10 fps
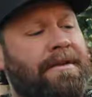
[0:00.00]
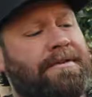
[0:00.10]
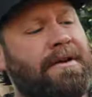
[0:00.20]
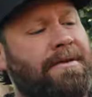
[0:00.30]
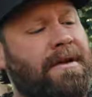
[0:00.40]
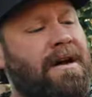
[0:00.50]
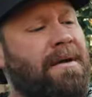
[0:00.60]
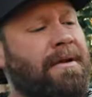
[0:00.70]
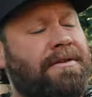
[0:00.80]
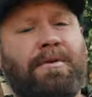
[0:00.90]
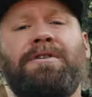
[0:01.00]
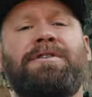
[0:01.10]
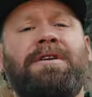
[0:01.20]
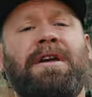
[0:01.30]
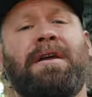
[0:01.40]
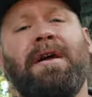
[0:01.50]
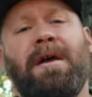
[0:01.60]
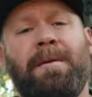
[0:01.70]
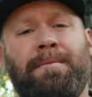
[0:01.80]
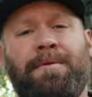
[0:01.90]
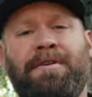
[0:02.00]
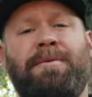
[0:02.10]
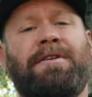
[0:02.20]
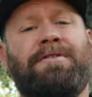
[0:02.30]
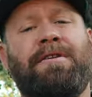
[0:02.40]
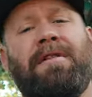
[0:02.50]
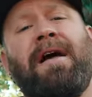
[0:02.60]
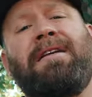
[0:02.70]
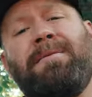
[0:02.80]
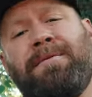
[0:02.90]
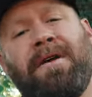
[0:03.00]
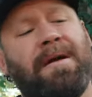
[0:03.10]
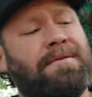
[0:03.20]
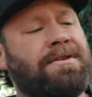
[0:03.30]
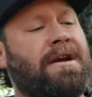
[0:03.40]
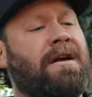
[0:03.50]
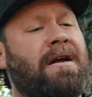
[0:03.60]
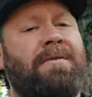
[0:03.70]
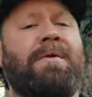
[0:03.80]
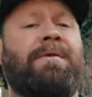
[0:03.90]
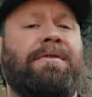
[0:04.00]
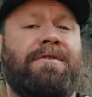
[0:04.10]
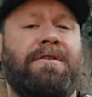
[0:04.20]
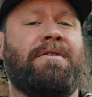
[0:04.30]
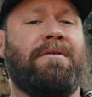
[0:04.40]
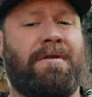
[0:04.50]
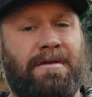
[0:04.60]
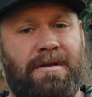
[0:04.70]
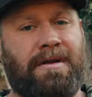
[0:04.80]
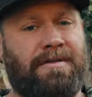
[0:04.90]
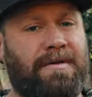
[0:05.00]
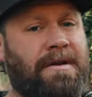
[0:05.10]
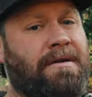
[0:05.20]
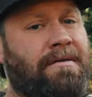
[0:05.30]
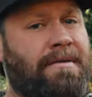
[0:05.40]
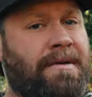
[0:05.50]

us know in the comments what you think. Please make sure you like, subscribe, and share, and we will see you on the next video.